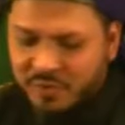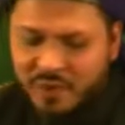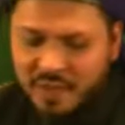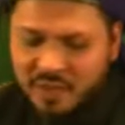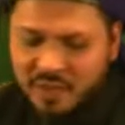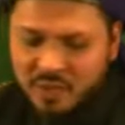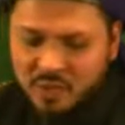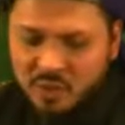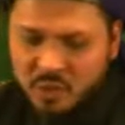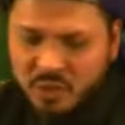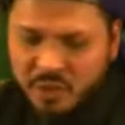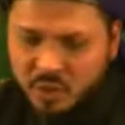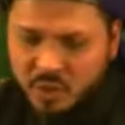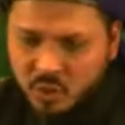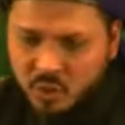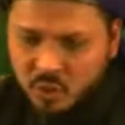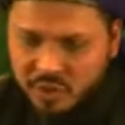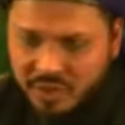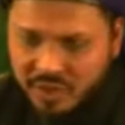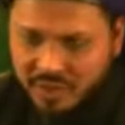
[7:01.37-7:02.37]
friends with the
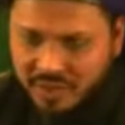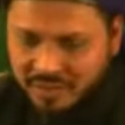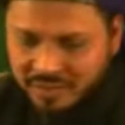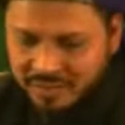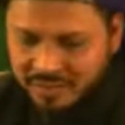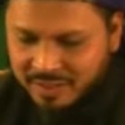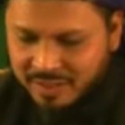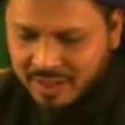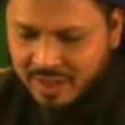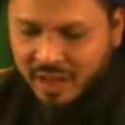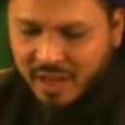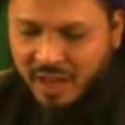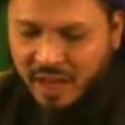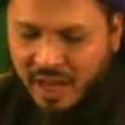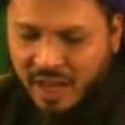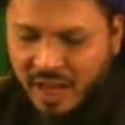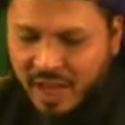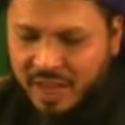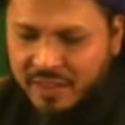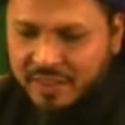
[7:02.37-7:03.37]
dunya
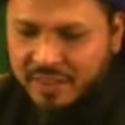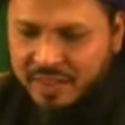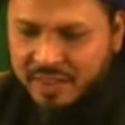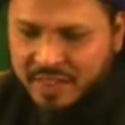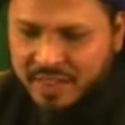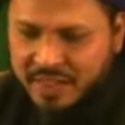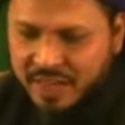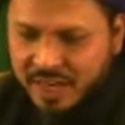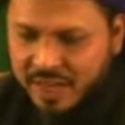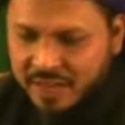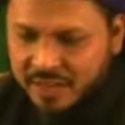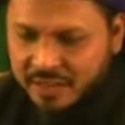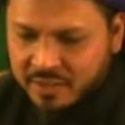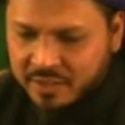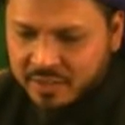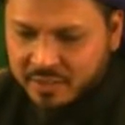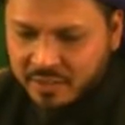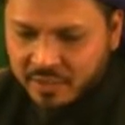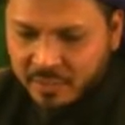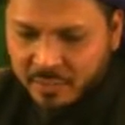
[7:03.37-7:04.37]
and the
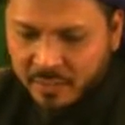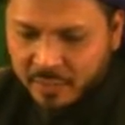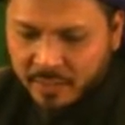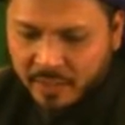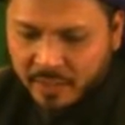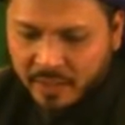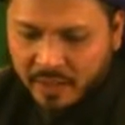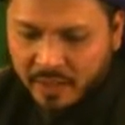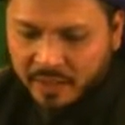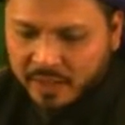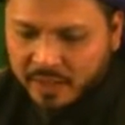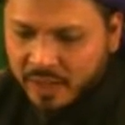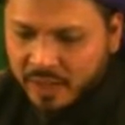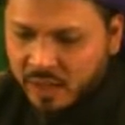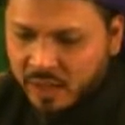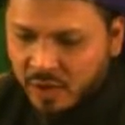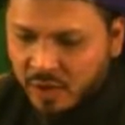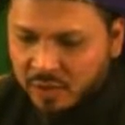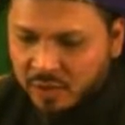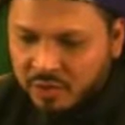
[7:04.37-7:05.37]
desires, the
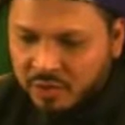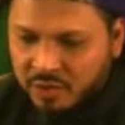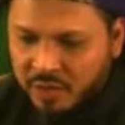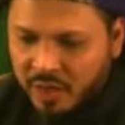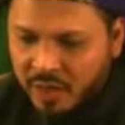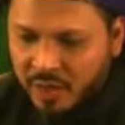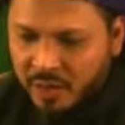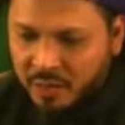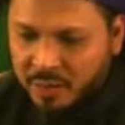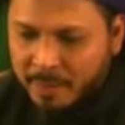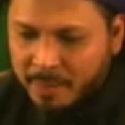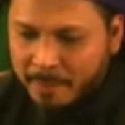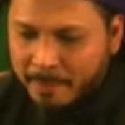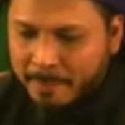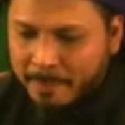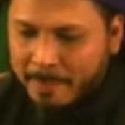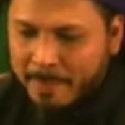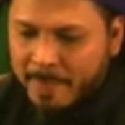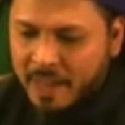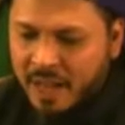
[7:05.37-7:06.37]
ego now
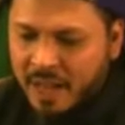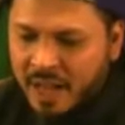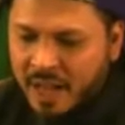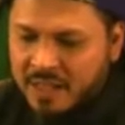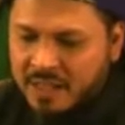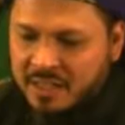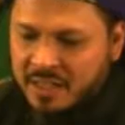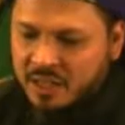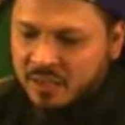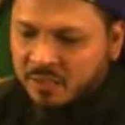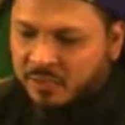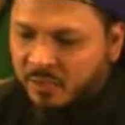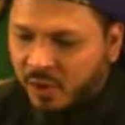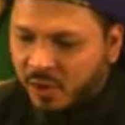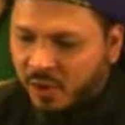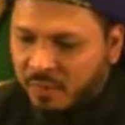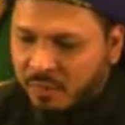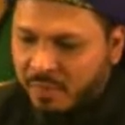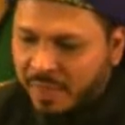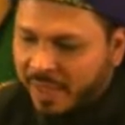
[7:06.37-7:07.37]
has these
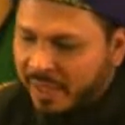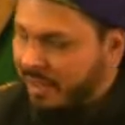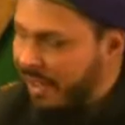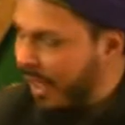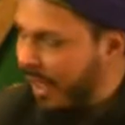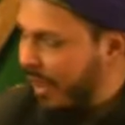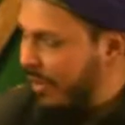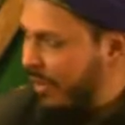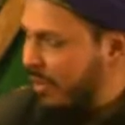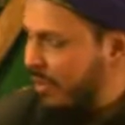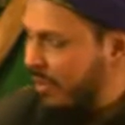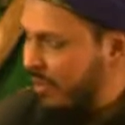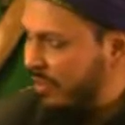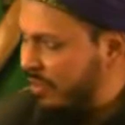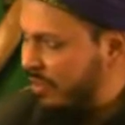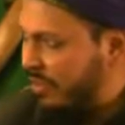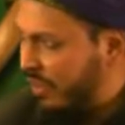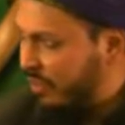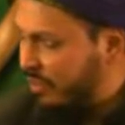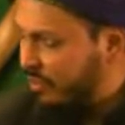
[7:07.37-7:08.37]
4 main
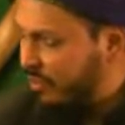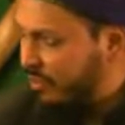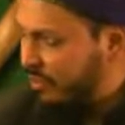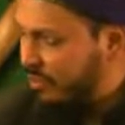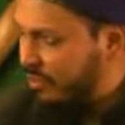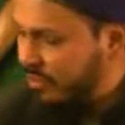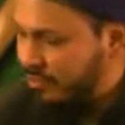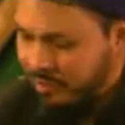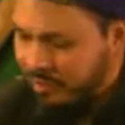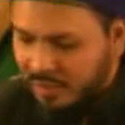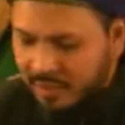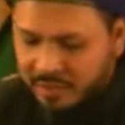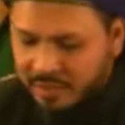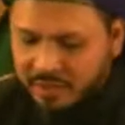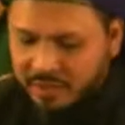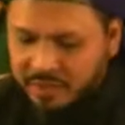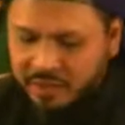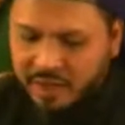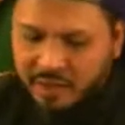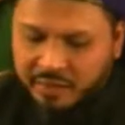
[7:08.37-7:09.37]
characteristics that
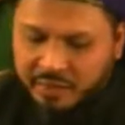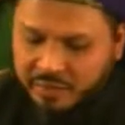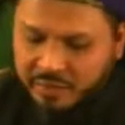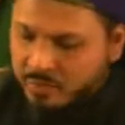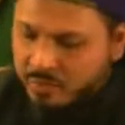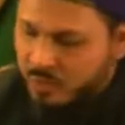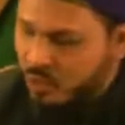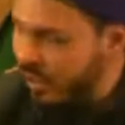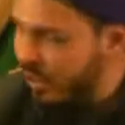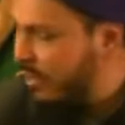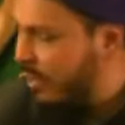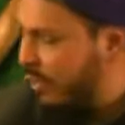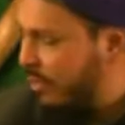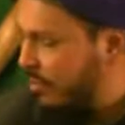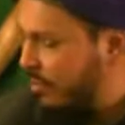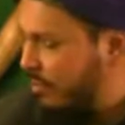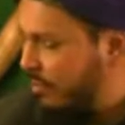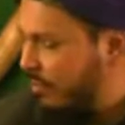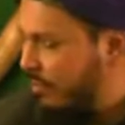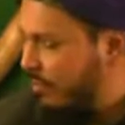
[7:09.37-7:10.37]
he inherits from
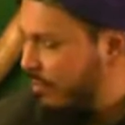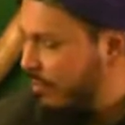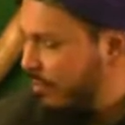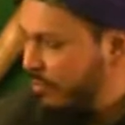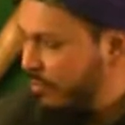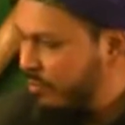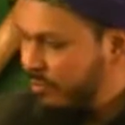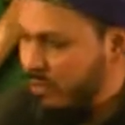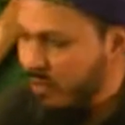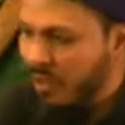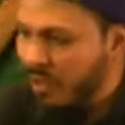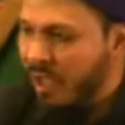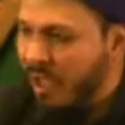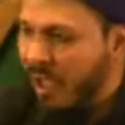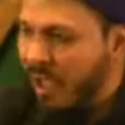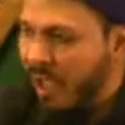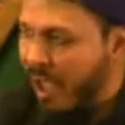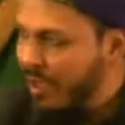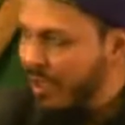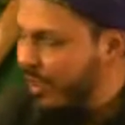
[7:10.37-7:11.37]
shaitan.
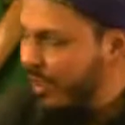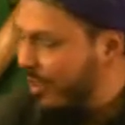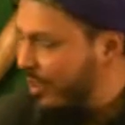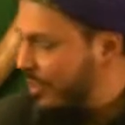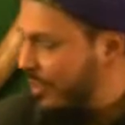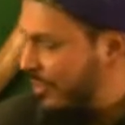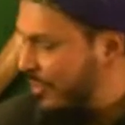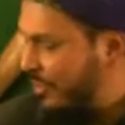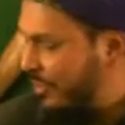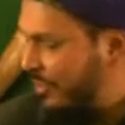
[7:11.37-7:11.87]
Anger.